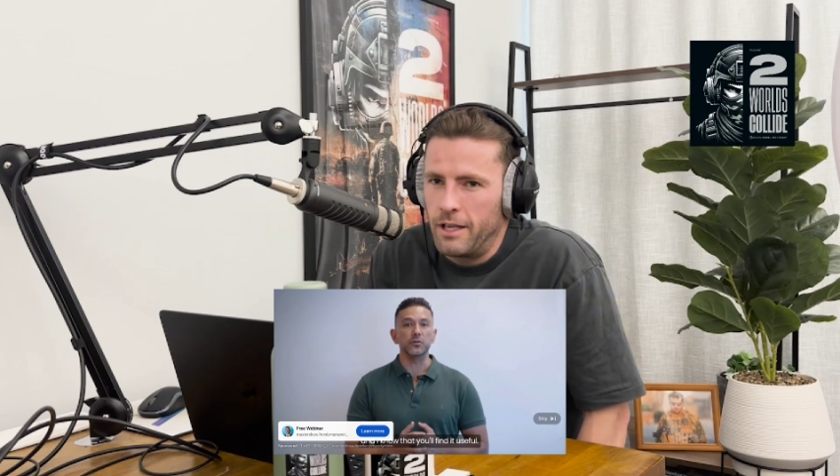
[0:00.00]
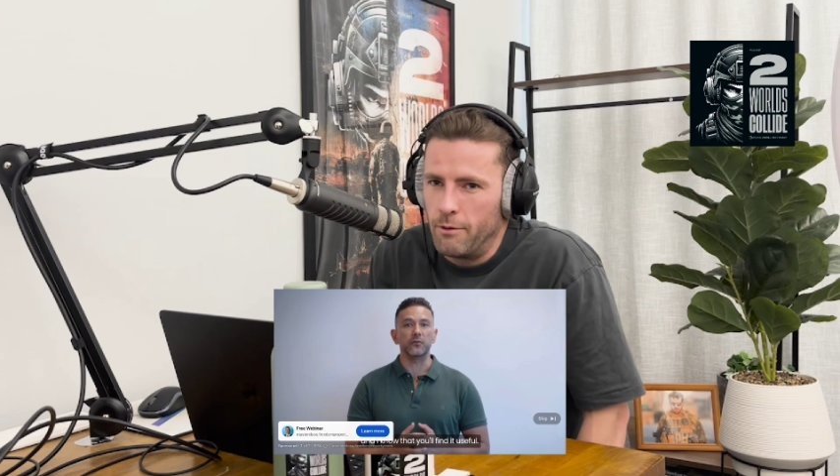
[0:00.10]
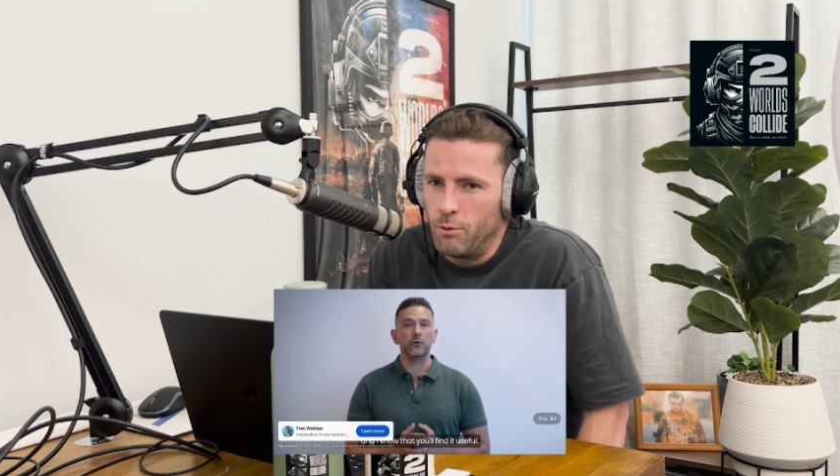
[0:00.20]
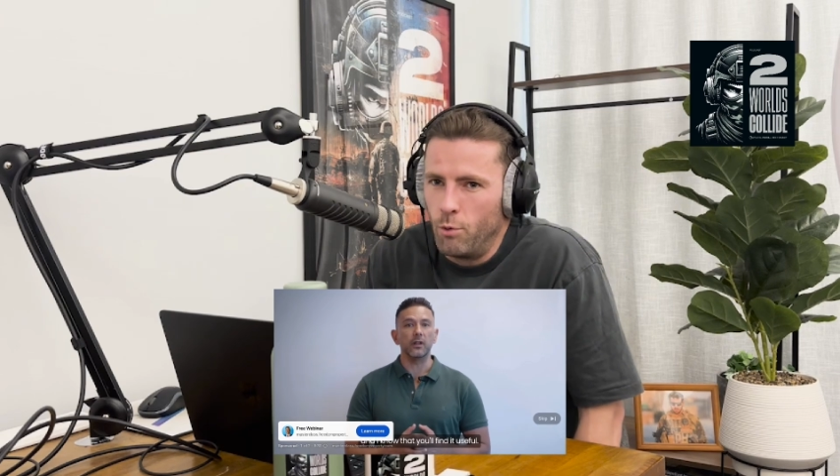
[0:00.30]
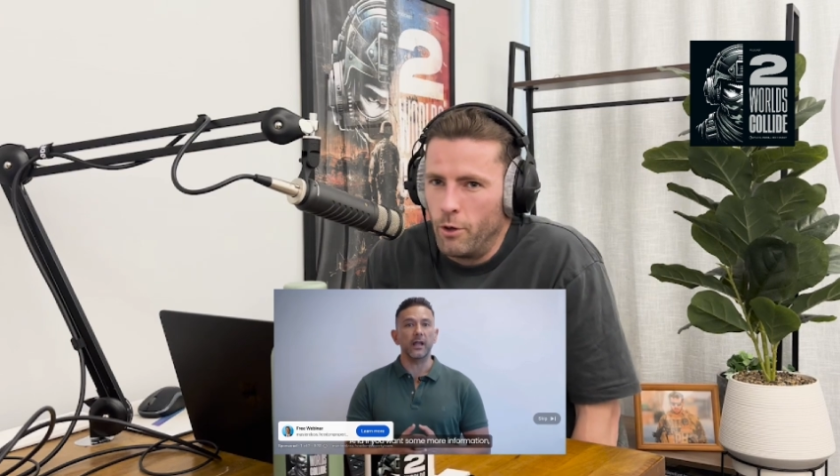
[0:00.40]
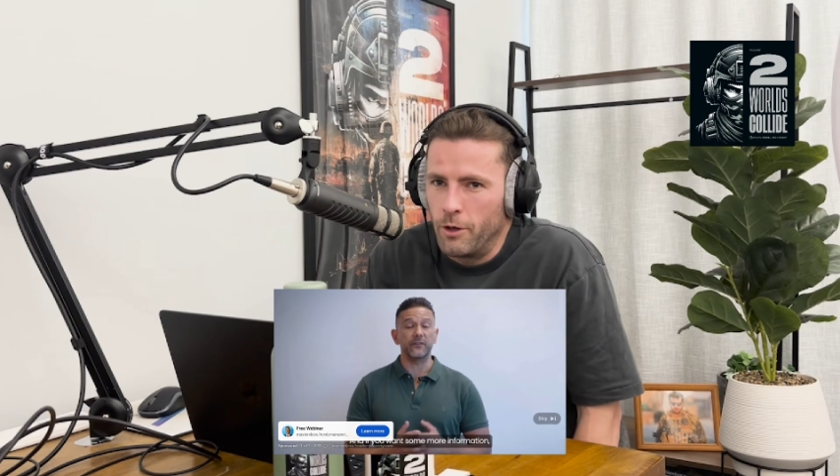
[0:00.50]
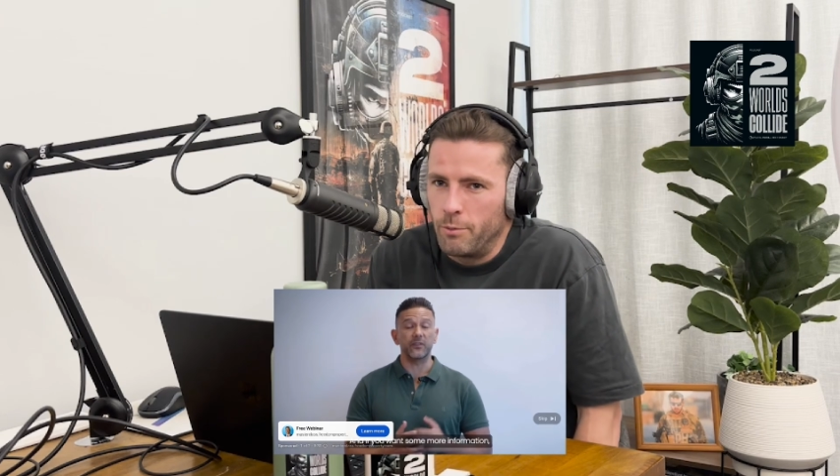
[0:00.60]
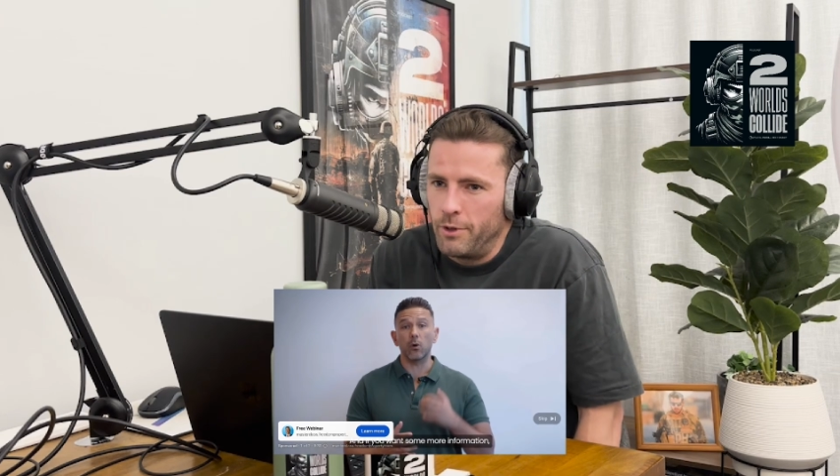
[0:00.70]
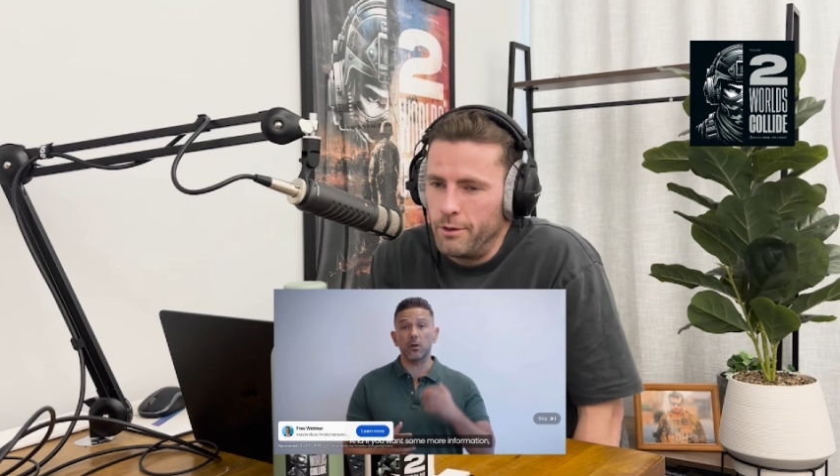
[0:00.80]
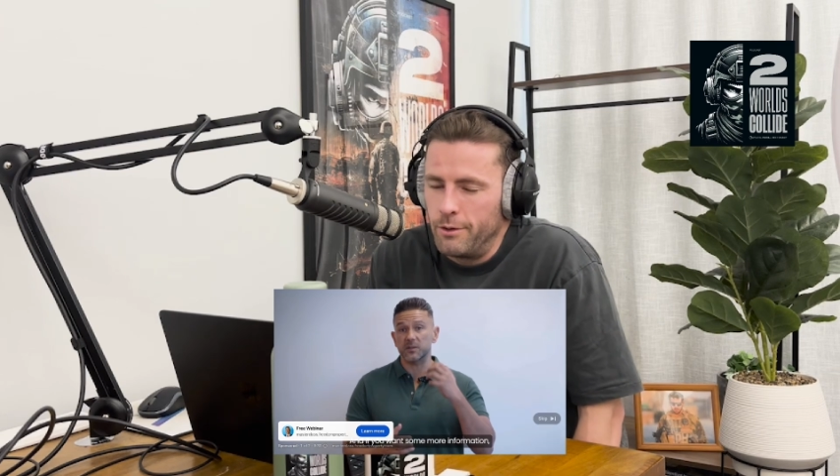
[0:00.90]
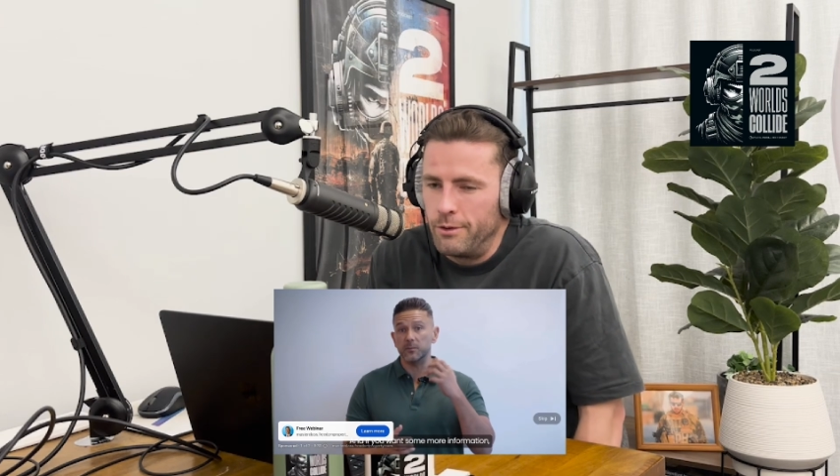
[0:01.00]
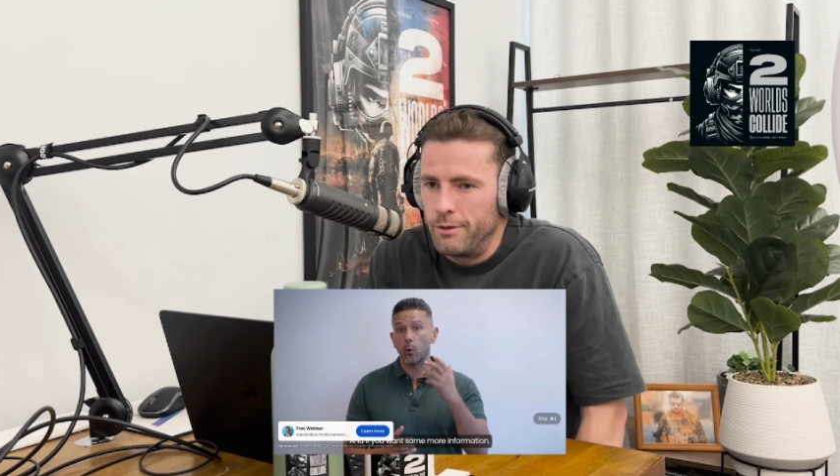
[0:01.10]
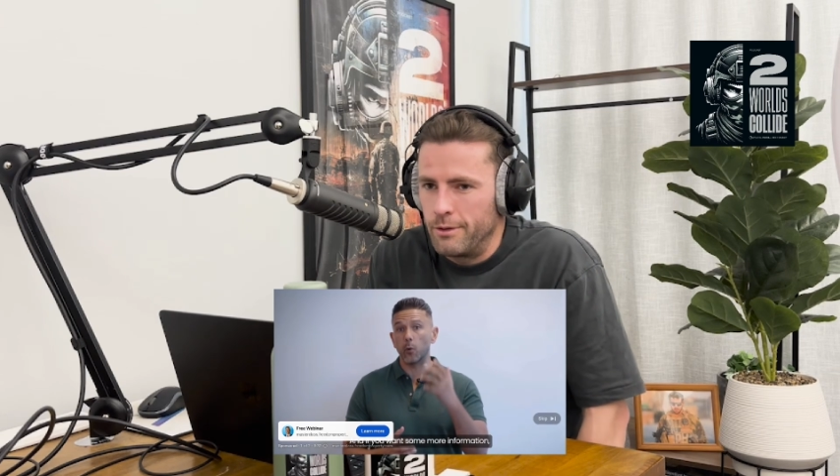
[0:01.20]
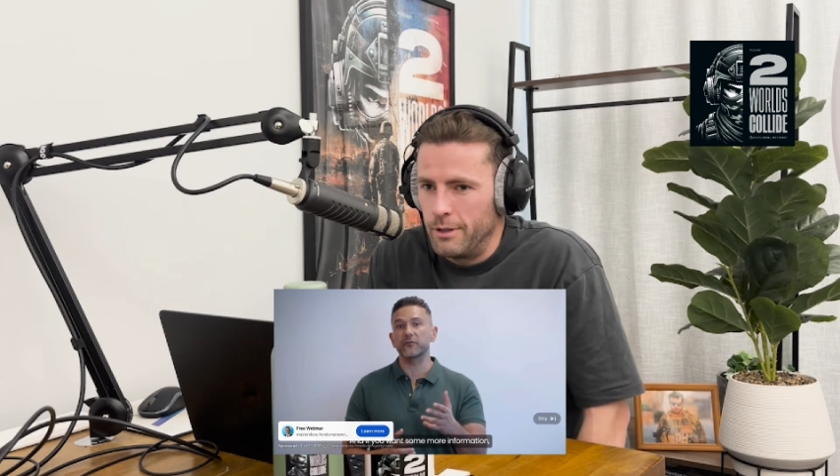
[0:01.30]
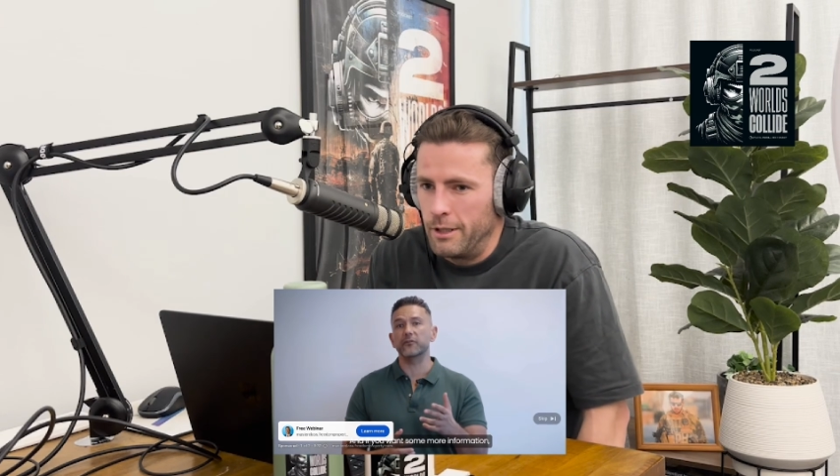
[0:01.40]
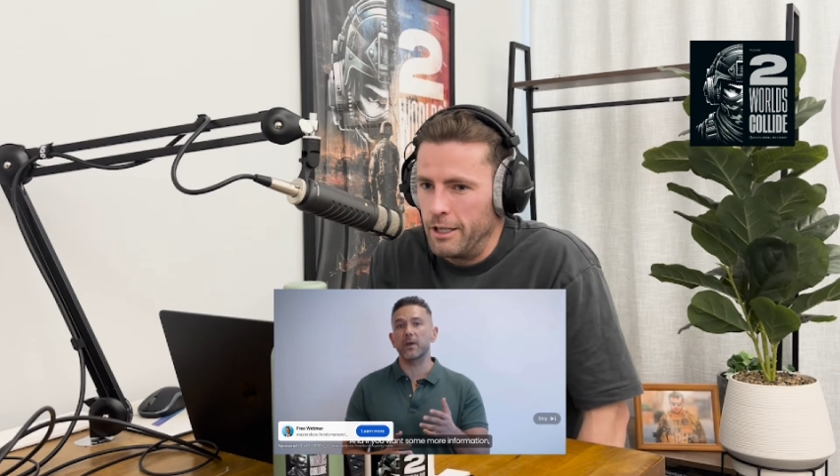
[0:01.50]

that would work because